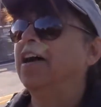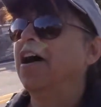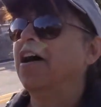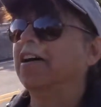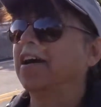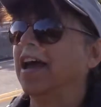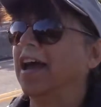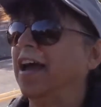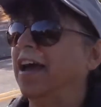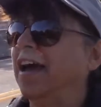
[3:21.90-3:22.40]

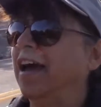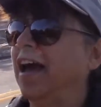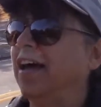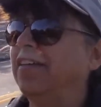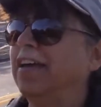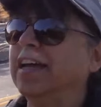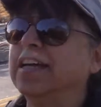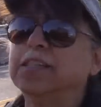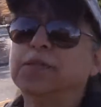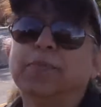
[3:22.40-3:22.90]
Okay, I
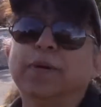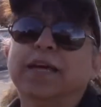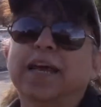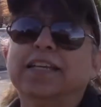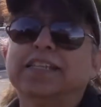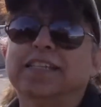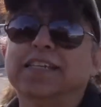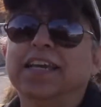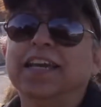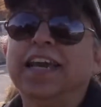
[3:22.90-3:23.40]
think it's
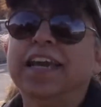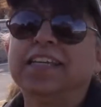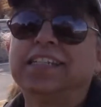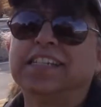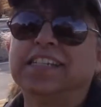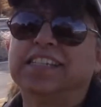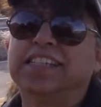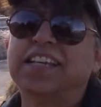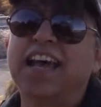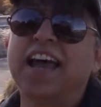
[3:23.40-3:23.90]
because it's
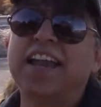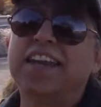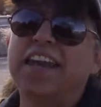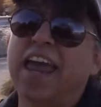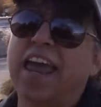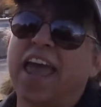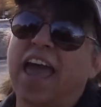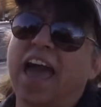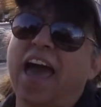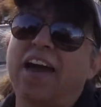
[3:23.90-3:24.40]
a
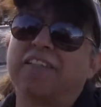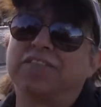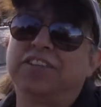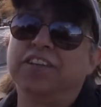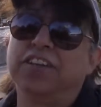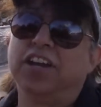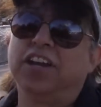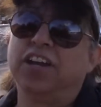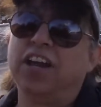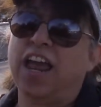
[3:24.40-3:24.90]
Sunday
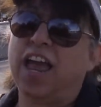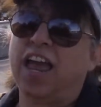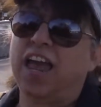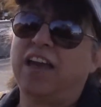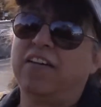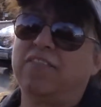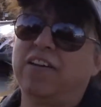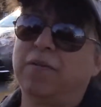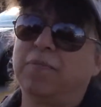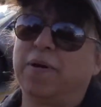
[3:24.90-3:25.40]
afternoon.
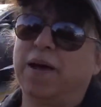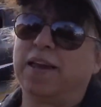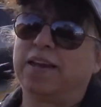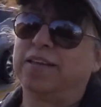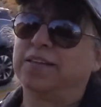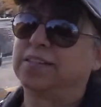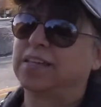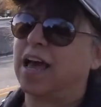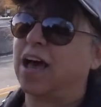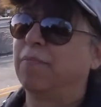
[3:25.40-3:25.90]

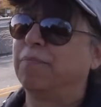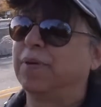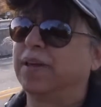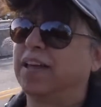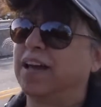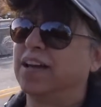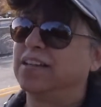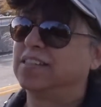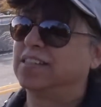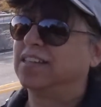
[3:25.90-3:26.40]
Everybody's out
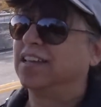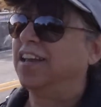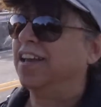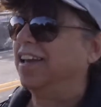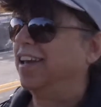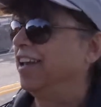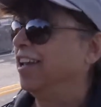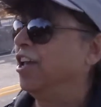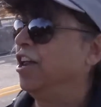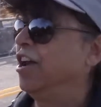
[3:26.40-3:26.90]
because
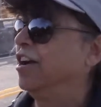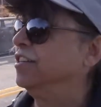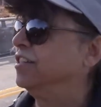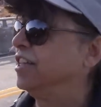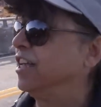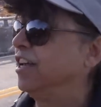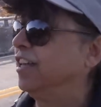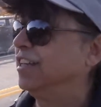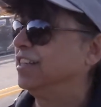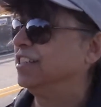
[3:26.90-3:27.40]
you know,
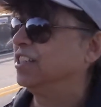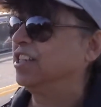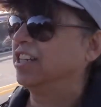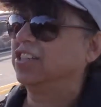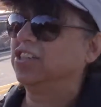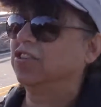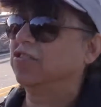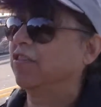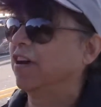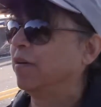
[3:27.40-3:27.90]
Deale is
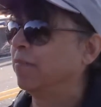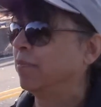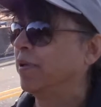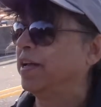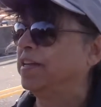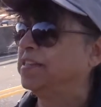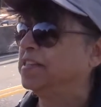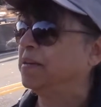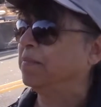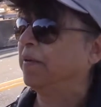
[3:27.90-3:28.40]
such a great
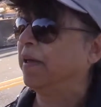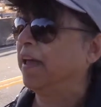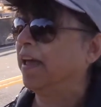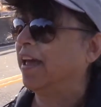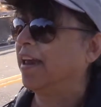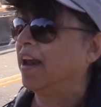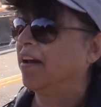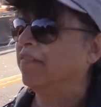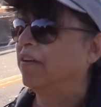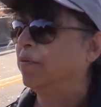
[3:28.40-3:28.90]
place to be,
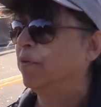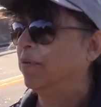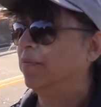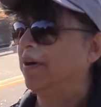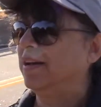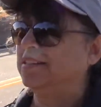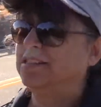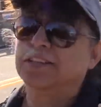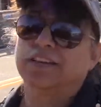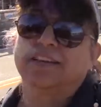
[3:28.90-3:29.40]
and everyone
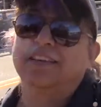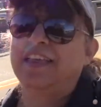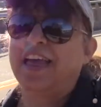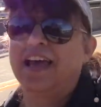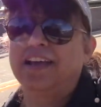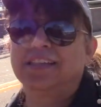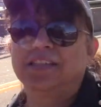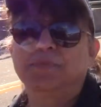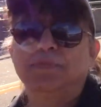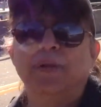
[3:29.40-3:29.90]
wants
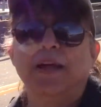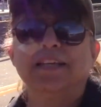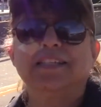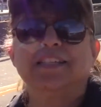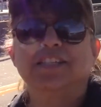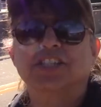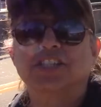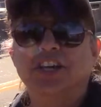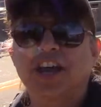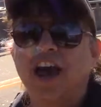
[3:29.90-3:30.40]
has
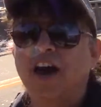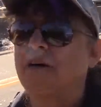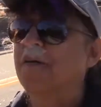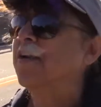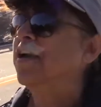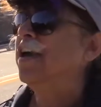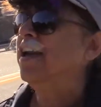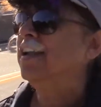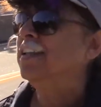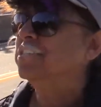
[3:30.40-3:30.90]
places to go.
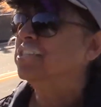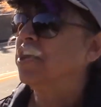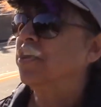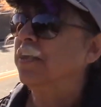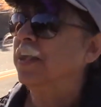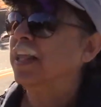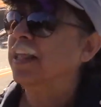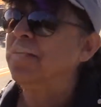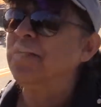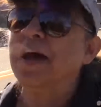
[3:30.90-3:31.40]
So
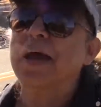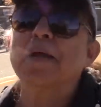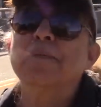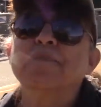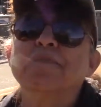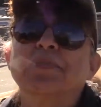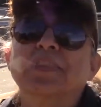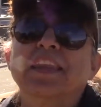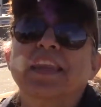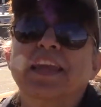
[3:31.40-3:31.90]
anyway,
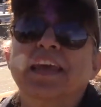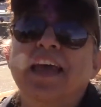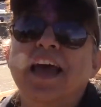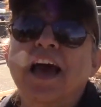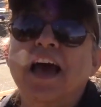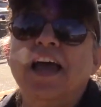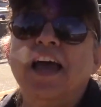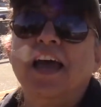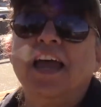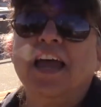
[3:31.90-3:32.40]

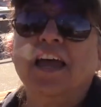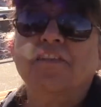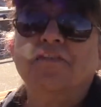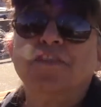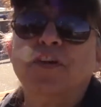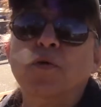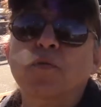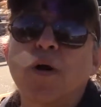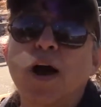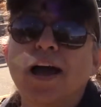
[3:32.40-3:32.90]
uh, if
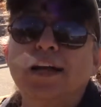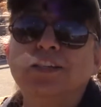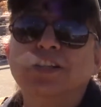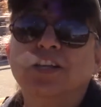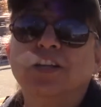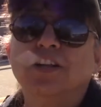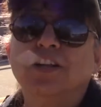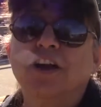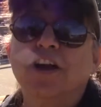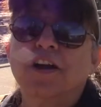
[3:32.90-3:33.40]
you want
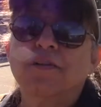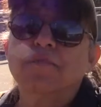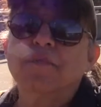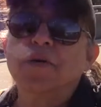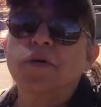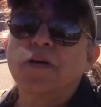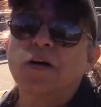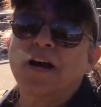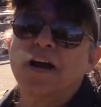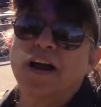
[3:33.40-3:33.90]
to learn
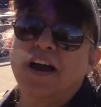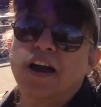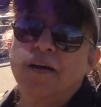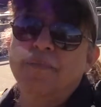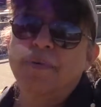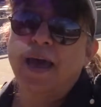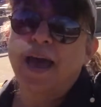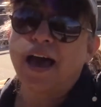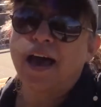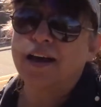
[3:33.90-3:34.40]
more
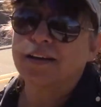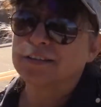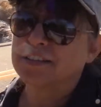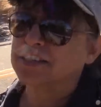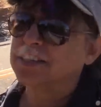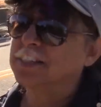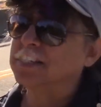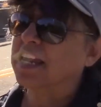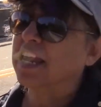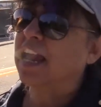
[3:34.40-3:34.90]
about
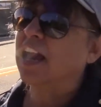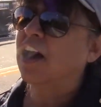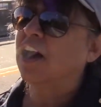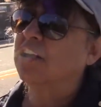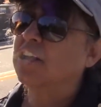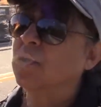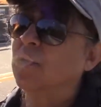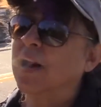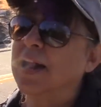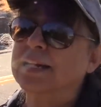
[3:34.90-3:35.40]
Deale,
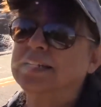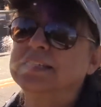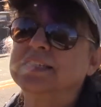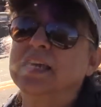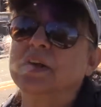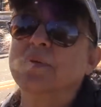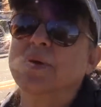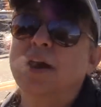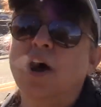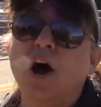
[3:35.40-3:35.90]
you want to
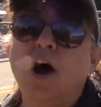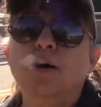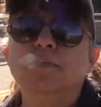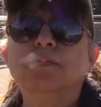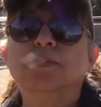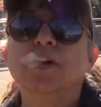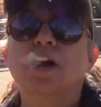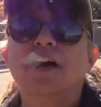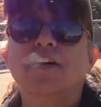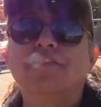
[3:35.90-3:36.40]
see what
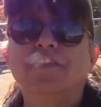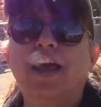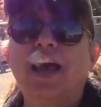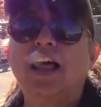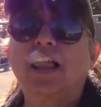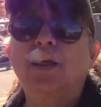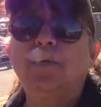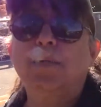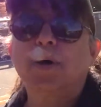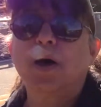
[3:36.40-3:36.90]
homes are
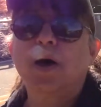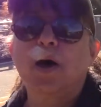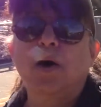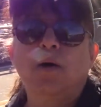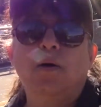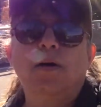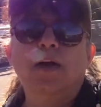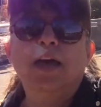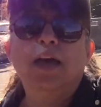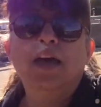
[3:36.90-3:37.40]

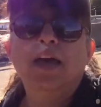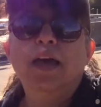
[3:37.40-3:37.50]
available,